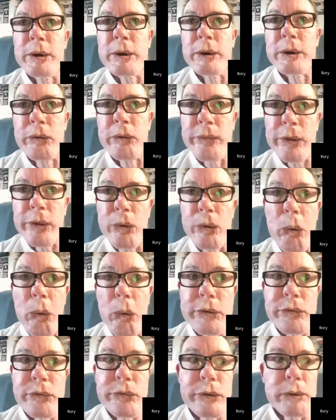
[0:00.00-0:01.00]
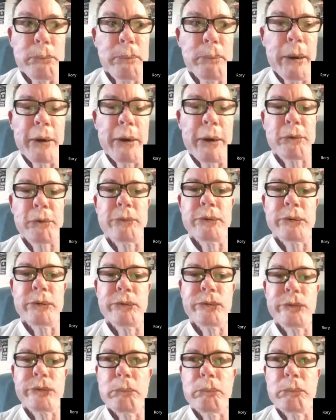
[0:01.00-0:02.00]
and they always did better than
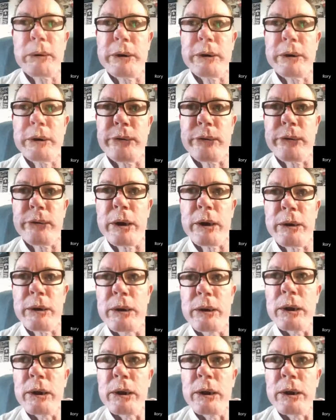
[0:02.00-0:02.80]
somebody that